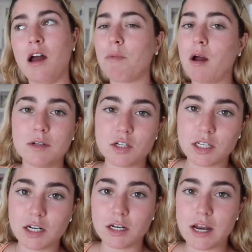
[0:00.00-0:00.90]
I'm probably
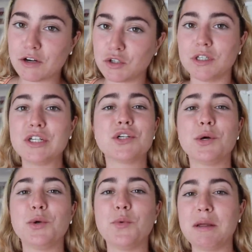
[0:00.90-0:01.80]
just gonna naturally
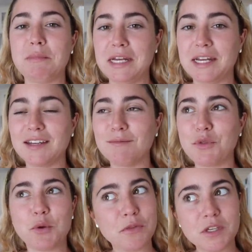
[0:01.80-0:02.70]
show you what I'm
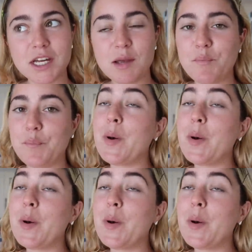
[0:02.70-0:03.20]
eating throughout the day,